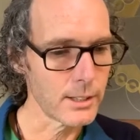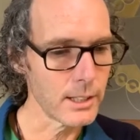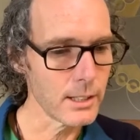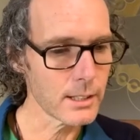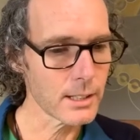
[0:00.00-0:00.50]

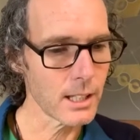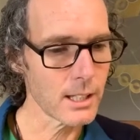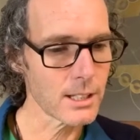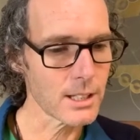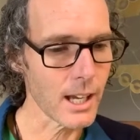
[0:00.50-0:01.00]
Didn't see
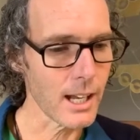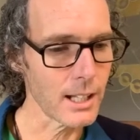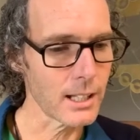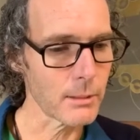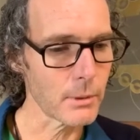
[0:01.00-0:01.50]
it as
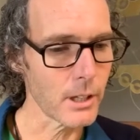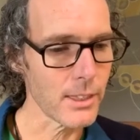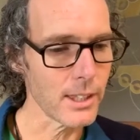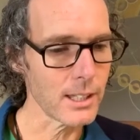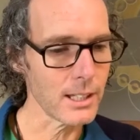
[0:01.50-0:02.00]
channeling, but I
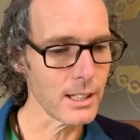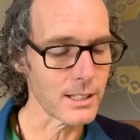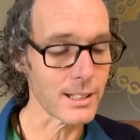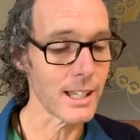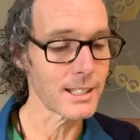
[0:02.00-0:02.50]
think it
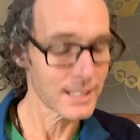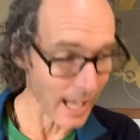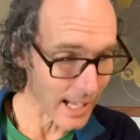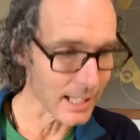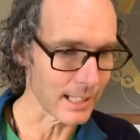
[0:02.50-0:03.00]
is.
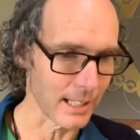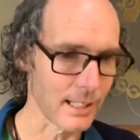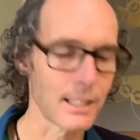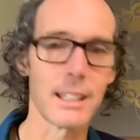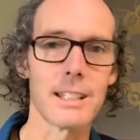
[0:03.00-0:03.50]

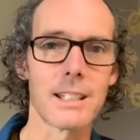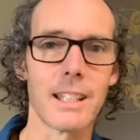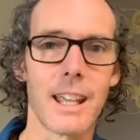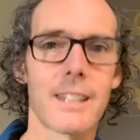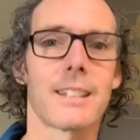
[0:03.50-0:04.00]
Exactly,
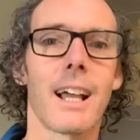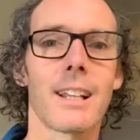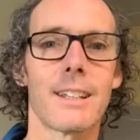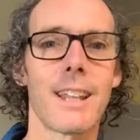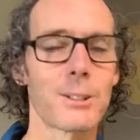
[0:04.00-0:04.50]
Leslie,
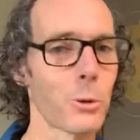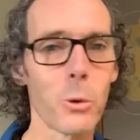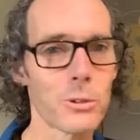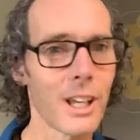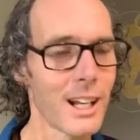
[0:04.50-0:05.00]
exactly. That's
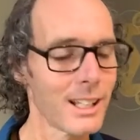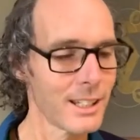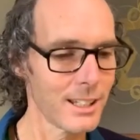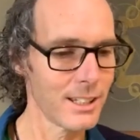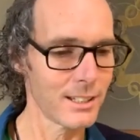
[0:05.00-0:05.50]
all
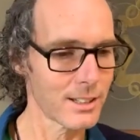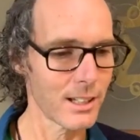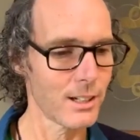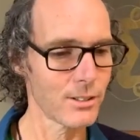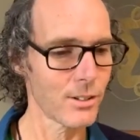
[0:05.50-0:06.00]
channeling is.
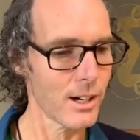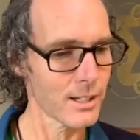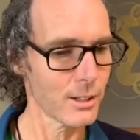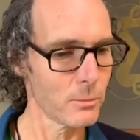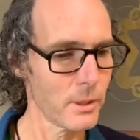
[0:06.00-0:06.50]
And I try to
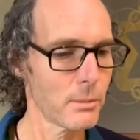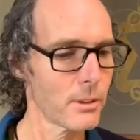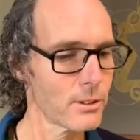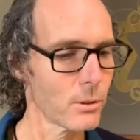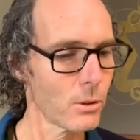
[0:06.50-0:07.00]
tell
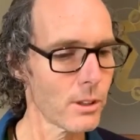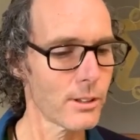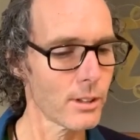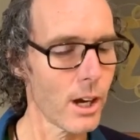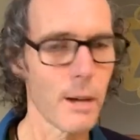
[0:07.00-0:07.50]
people this all
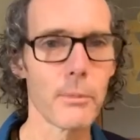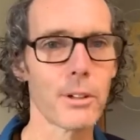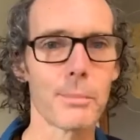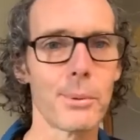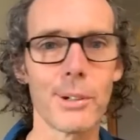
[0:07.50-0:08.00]
the time,
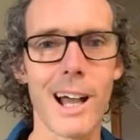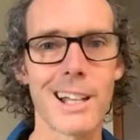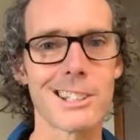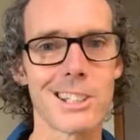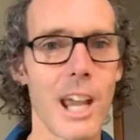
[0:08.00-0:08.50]
not to put
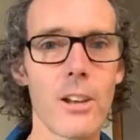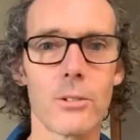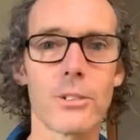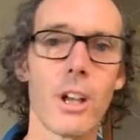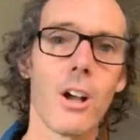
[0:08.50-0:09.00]
us
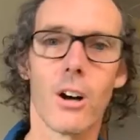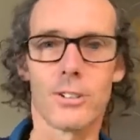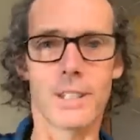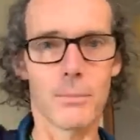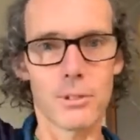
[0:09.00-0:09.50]
channels
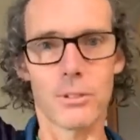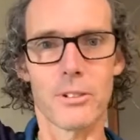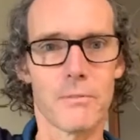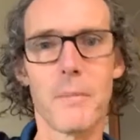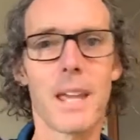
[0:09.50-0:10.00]
on some sort
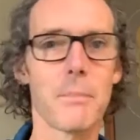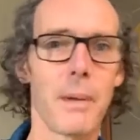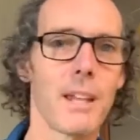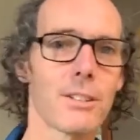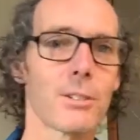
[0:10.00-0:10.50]
of mega
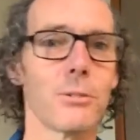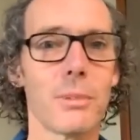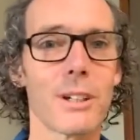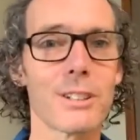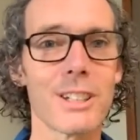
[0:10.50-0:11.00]
pedestal,
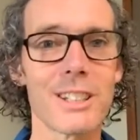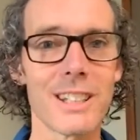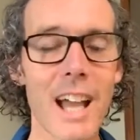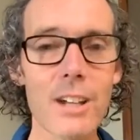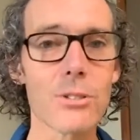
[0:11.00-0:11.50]
because it's
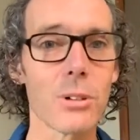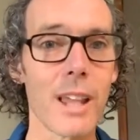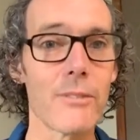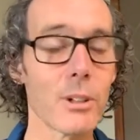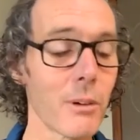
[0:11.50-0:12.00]
natural.
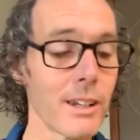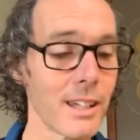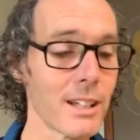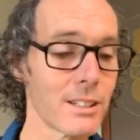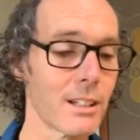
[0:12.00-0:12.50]
Everyone
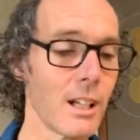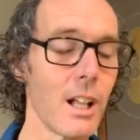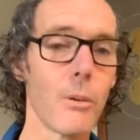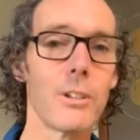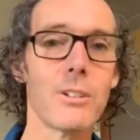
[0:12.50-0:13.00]
does it.
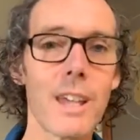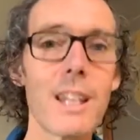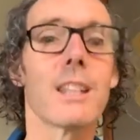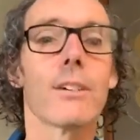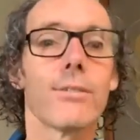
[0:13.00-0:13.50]
When you
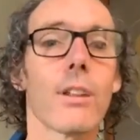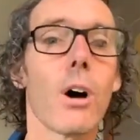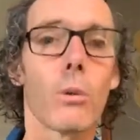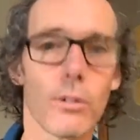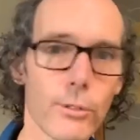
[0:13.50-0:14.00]
get in the
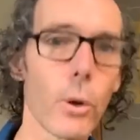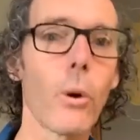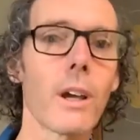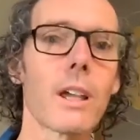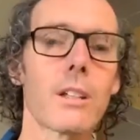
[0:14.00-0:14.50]
flow of
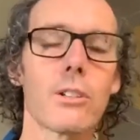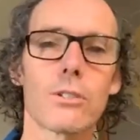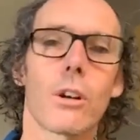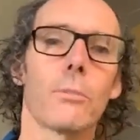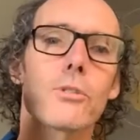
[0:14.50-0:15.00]
talking and you
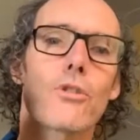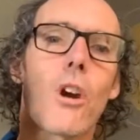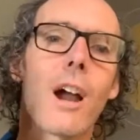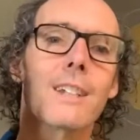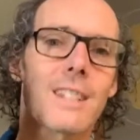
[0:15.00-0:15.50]
stop
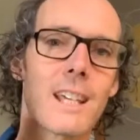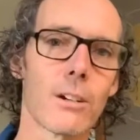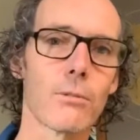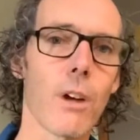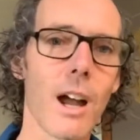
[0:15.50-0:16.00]
trying to get
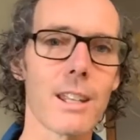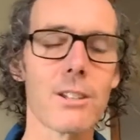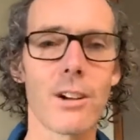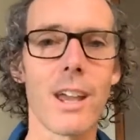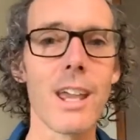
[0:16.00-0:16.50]
it right in
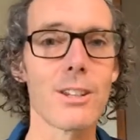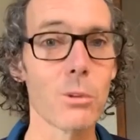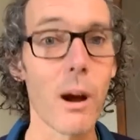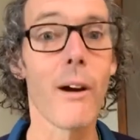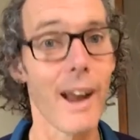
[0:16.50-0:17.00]
your head,
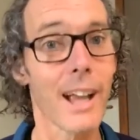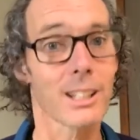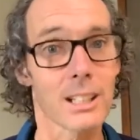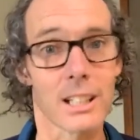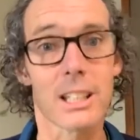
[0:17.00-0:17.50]
you are
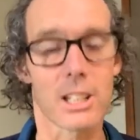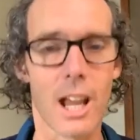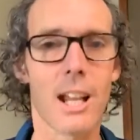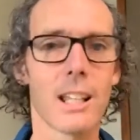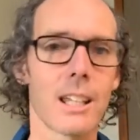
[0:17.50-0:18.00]
actually
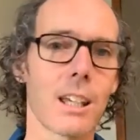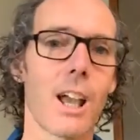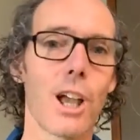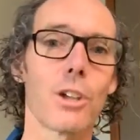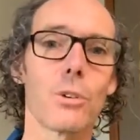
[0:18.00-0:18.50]
channeling
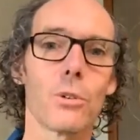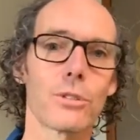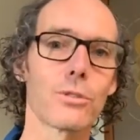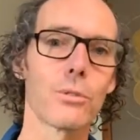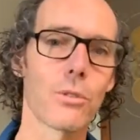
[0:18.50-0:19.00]
your
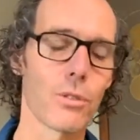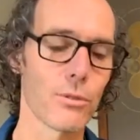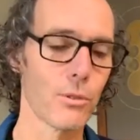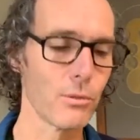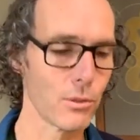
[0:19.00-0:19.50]
truth
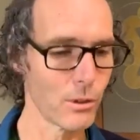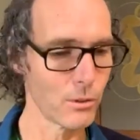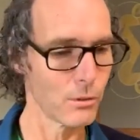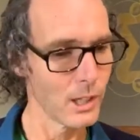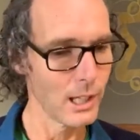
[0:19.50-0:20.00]
through
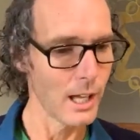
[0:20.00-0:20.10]
you.